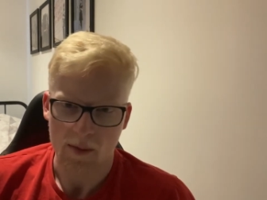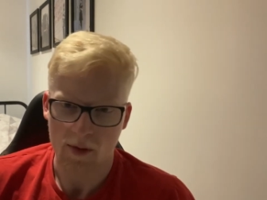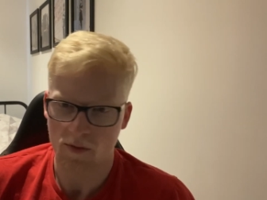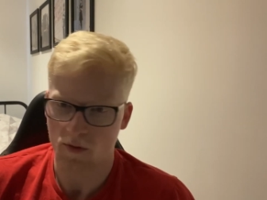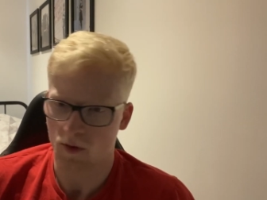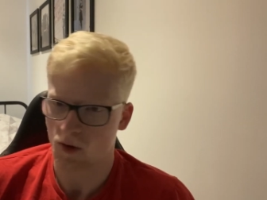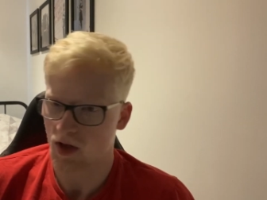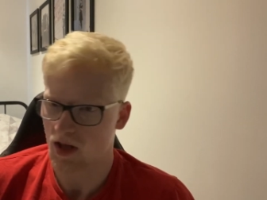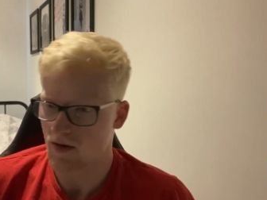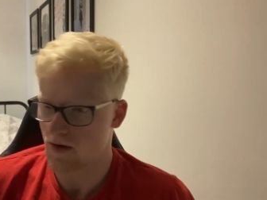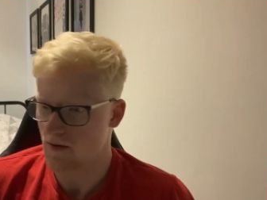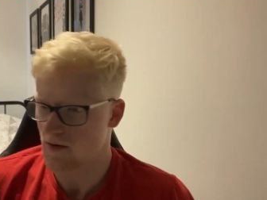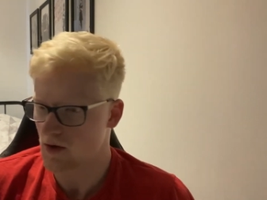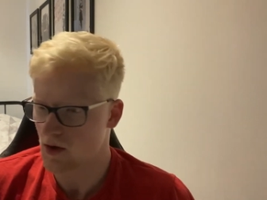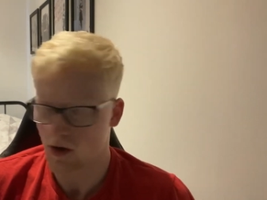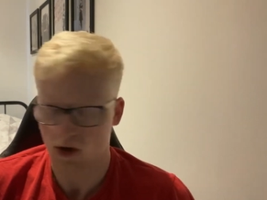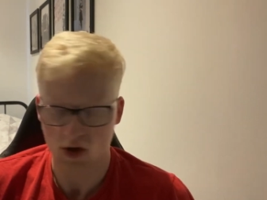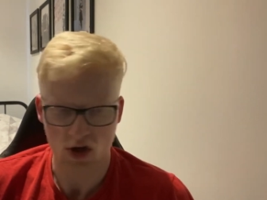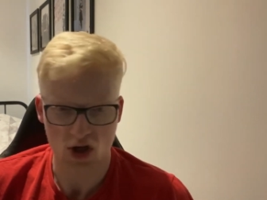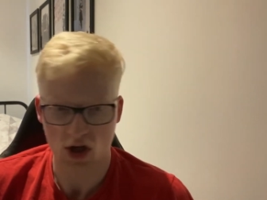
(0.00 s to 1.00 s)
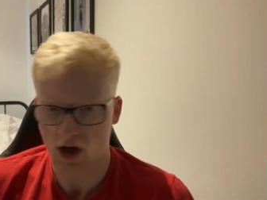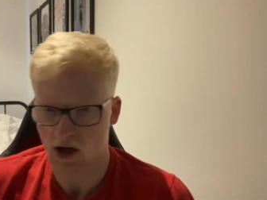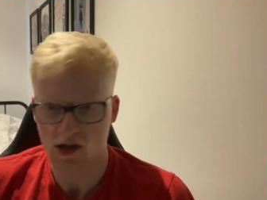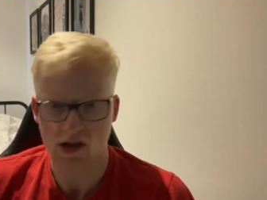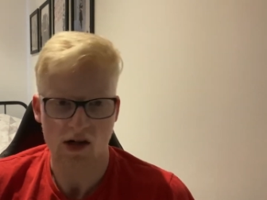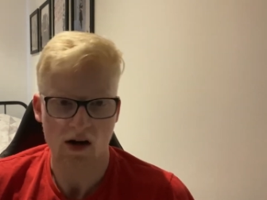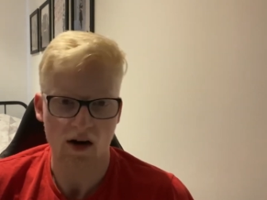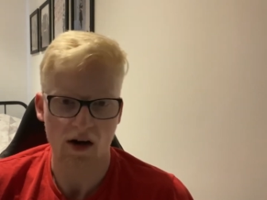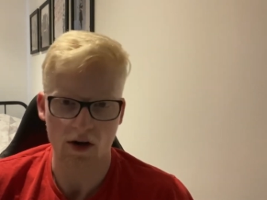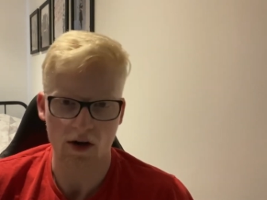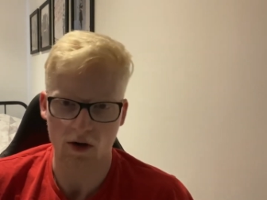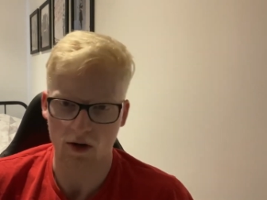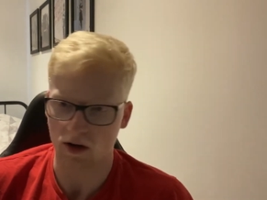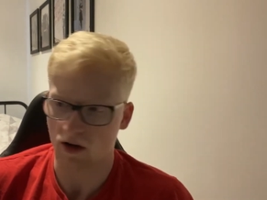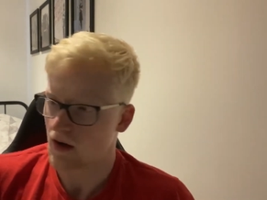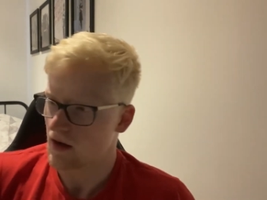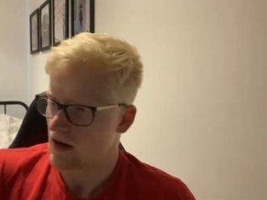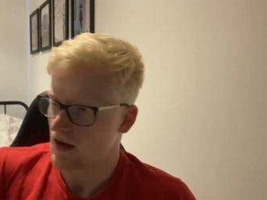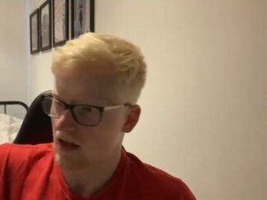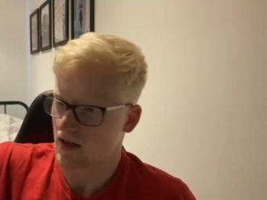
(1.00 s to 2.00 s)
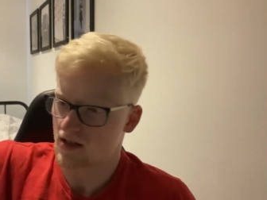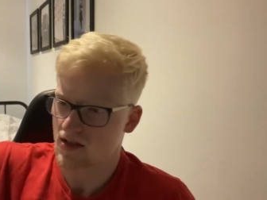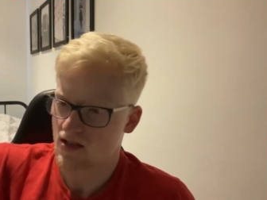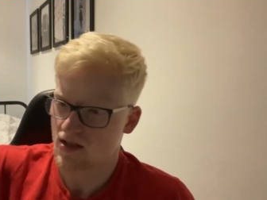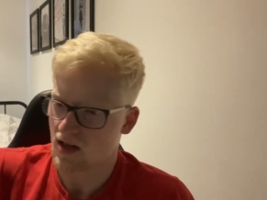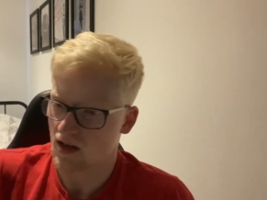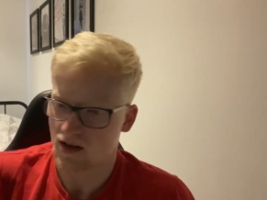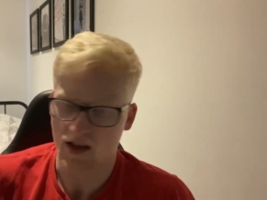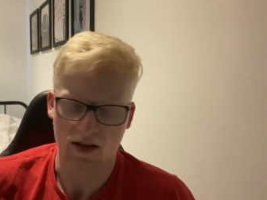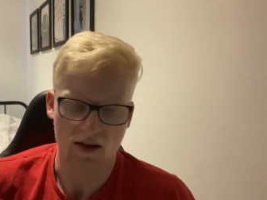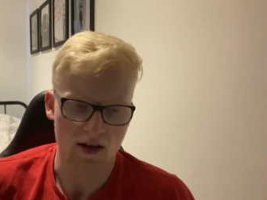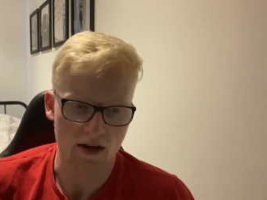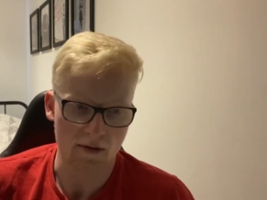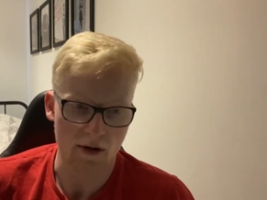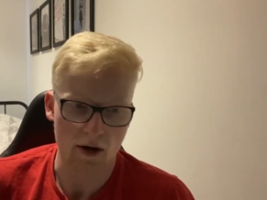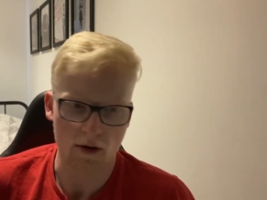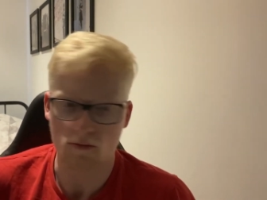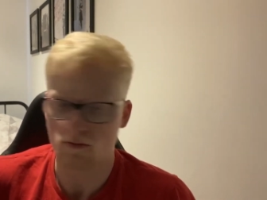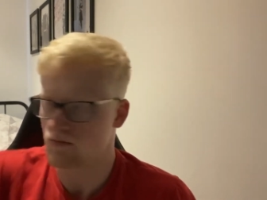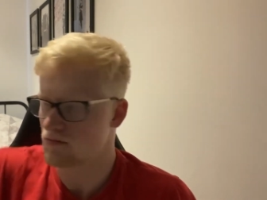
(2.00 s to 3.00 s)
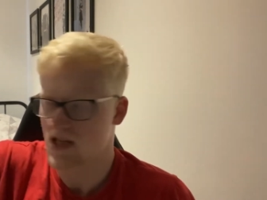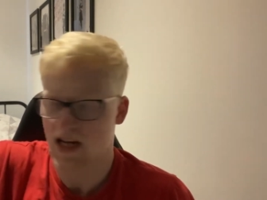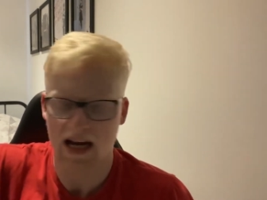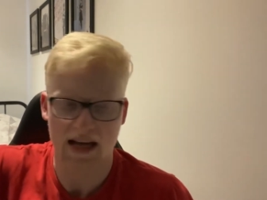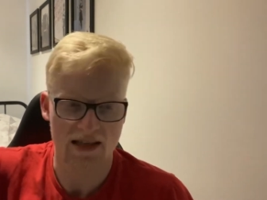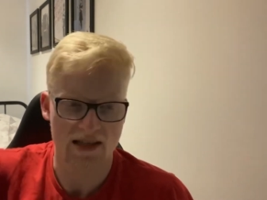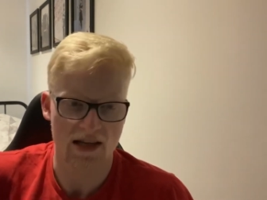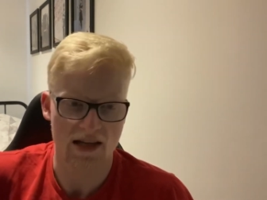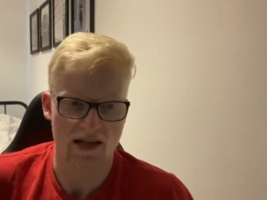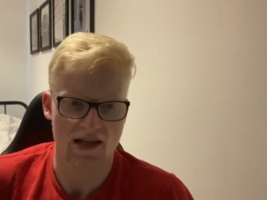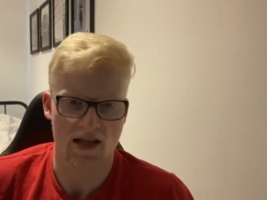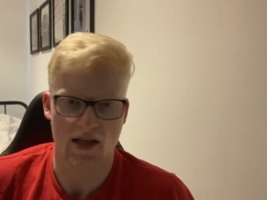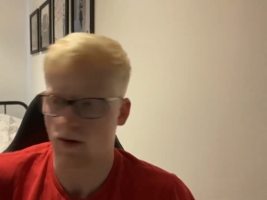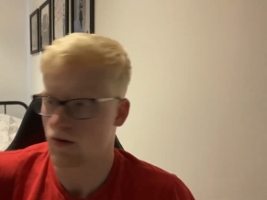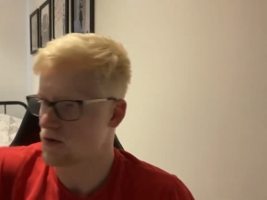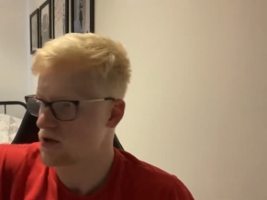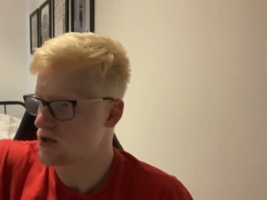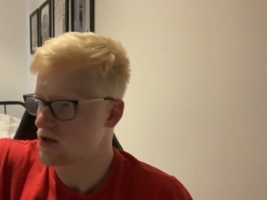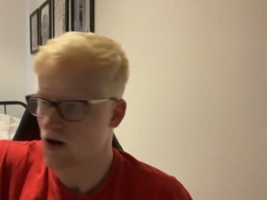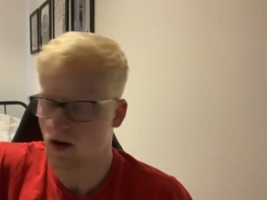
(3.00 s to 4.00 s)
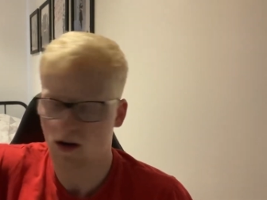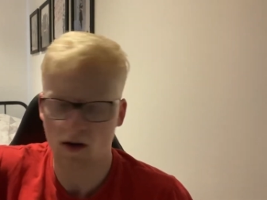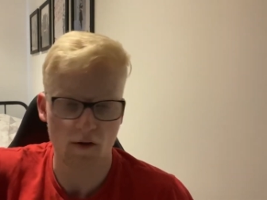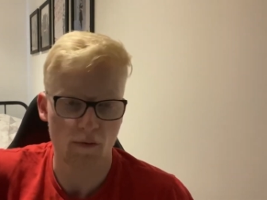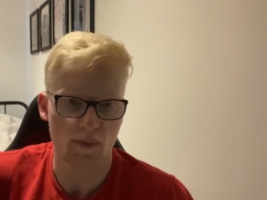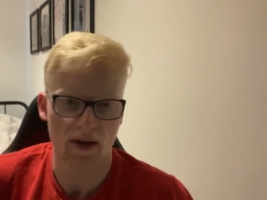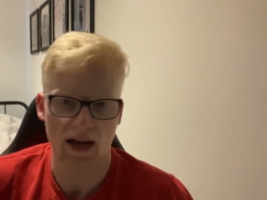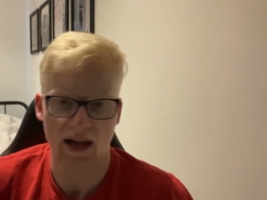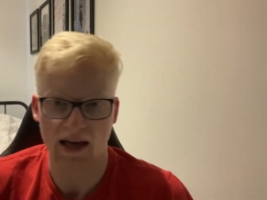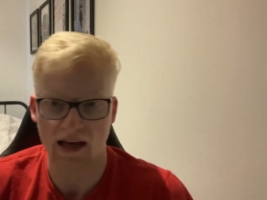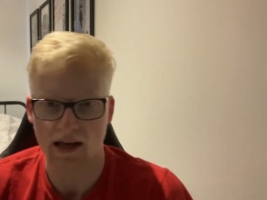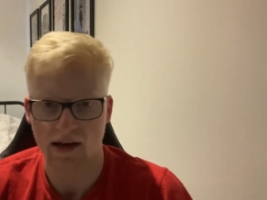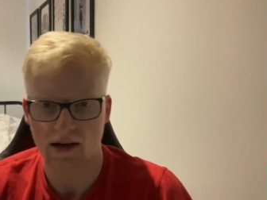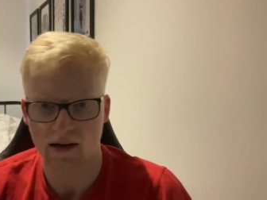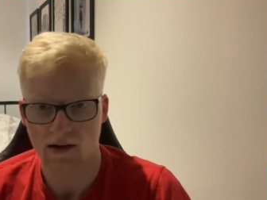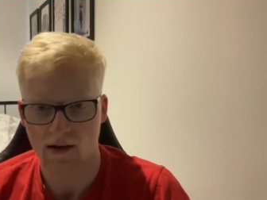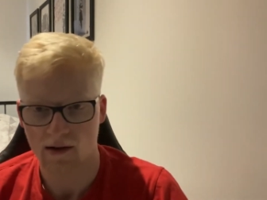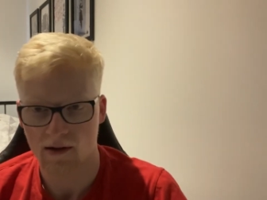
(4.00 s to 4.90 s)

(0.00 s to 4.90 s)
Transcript: before they've even got a shirt and tie on and stuck in their own tactics and their own style of play?